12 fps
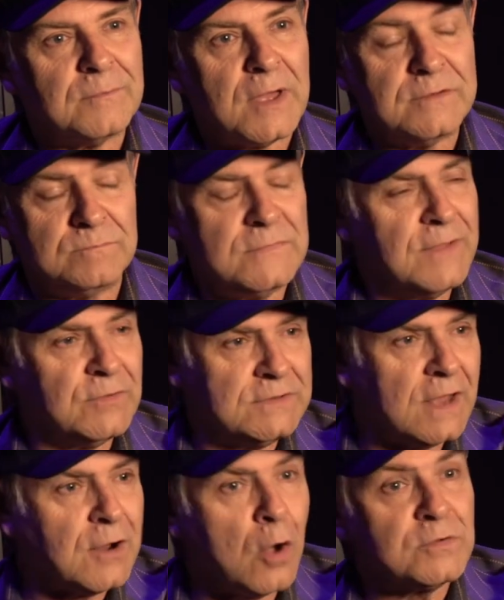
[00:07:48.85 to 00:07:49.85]
I'd never
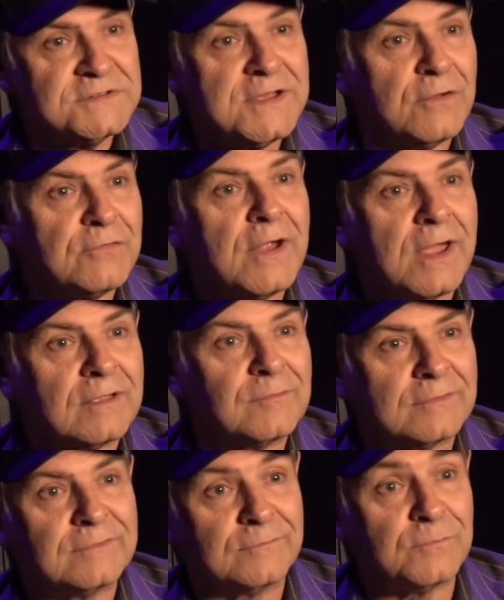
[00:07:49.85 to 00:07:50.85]
done a whole soundtrack
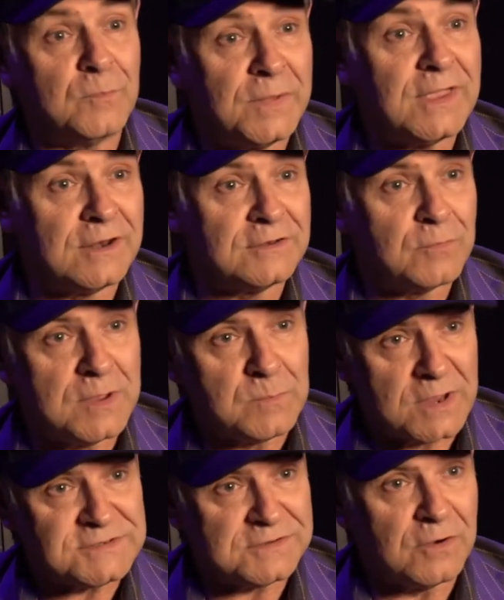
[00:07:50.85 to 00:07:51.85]
from beginning to end
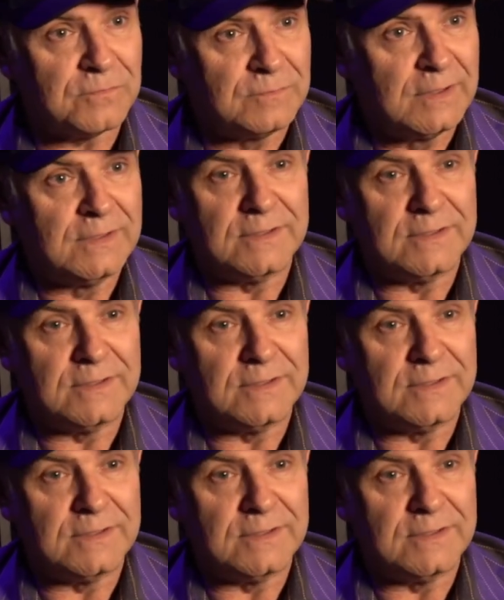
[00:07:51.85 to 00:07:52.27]
myself.